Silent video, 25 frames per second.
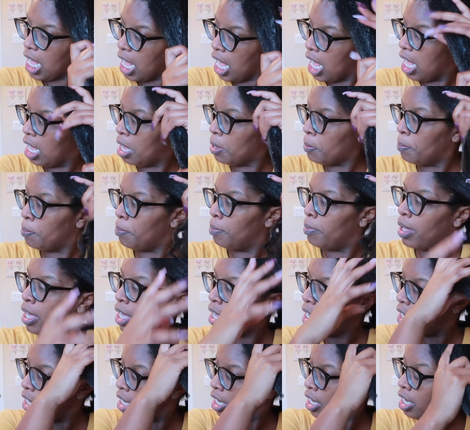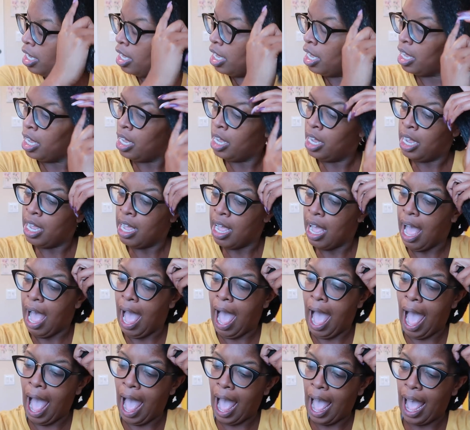um
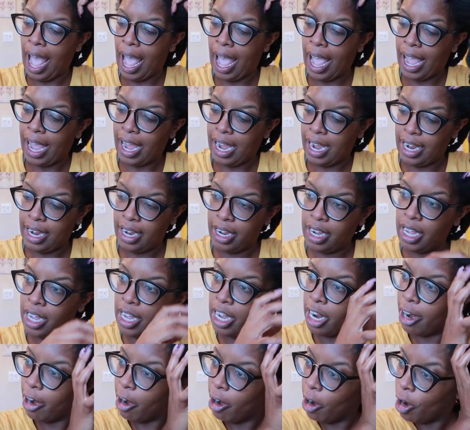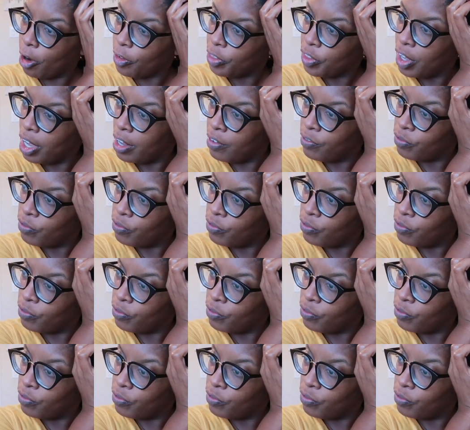I heard the